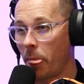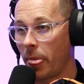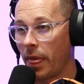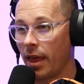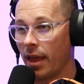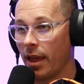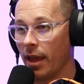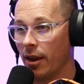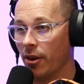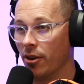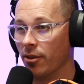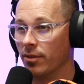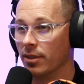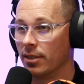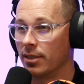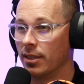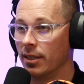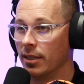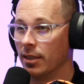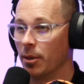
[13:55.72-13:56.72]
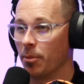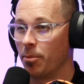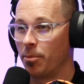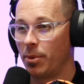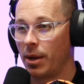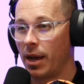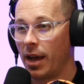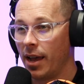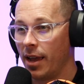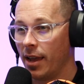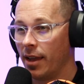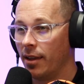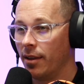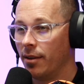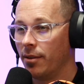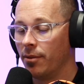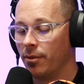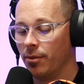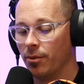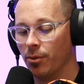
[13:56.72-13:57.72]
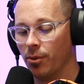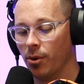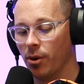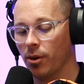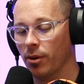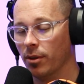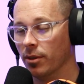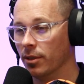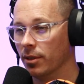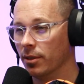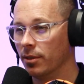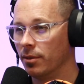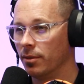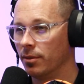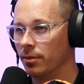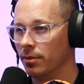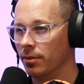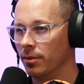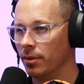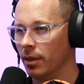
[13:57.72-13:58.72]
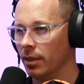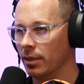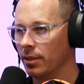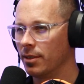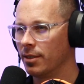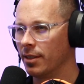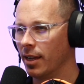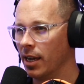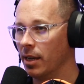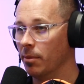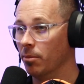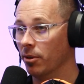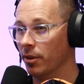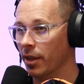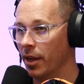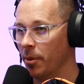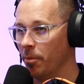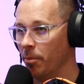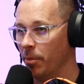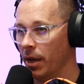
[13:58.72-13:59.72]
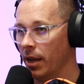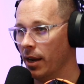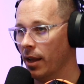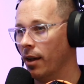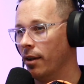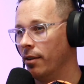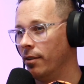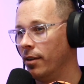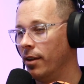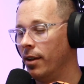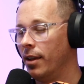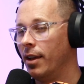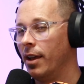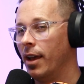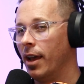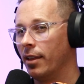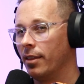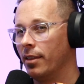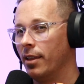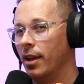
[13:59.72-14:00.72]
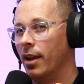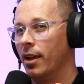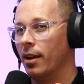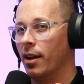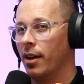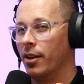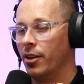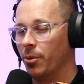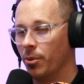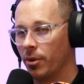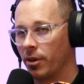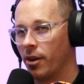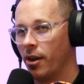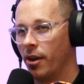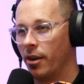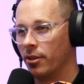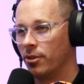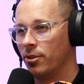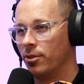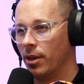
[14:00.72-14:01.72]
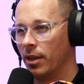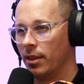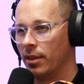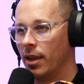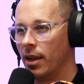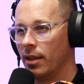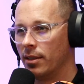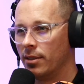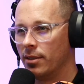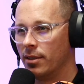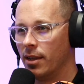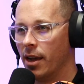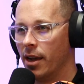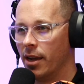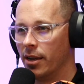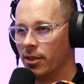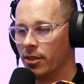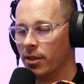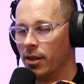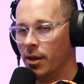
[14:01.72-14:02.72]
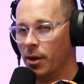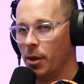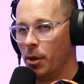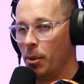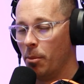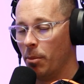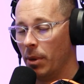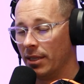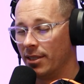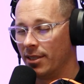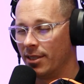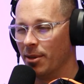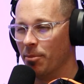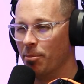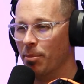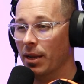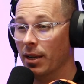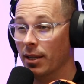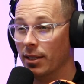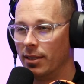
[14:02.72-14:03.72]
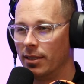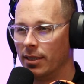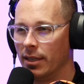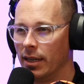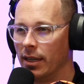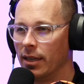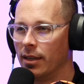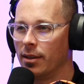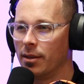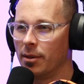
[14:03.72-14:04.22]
and obviously the pay was stable and better at the airline you were going to at that stage. But stability